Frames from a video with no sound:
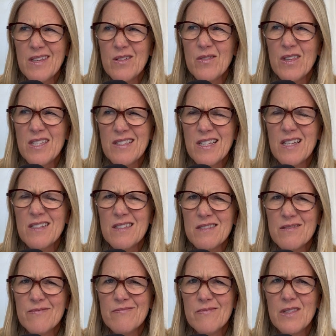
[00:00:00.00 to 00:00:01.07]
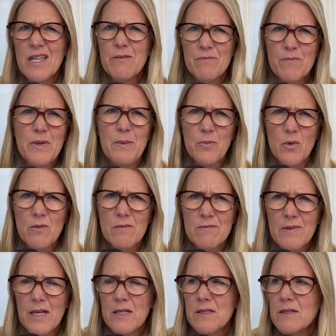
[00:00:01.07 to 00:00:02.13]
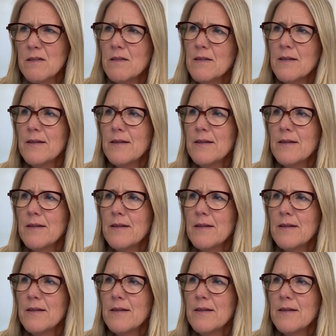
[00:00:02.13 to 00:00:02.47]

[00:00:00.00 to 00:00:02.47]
These guys, people like to